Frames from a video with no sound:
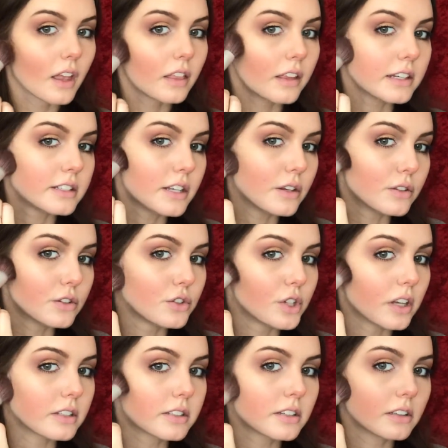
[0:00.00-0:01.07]
like to use
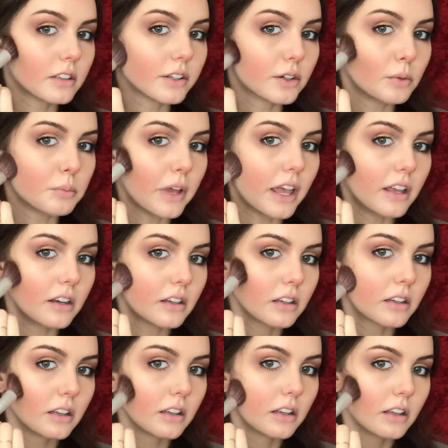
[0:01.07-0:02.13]
just a little bit
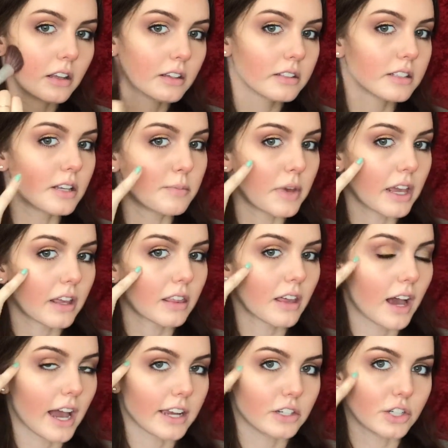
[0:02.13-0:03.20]
to make the
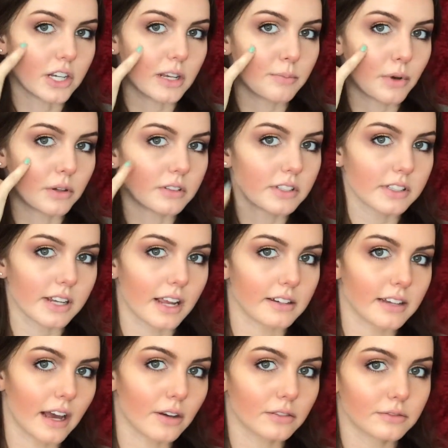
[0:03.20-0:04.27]
high cheekbones stand
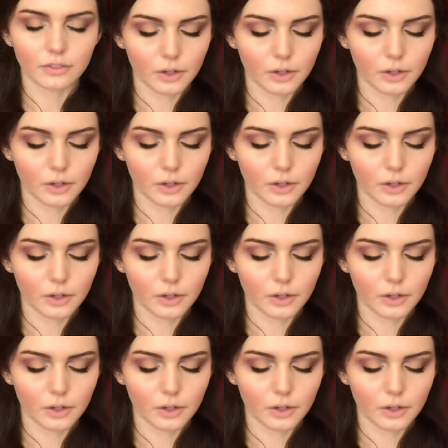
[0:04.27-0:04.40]
out.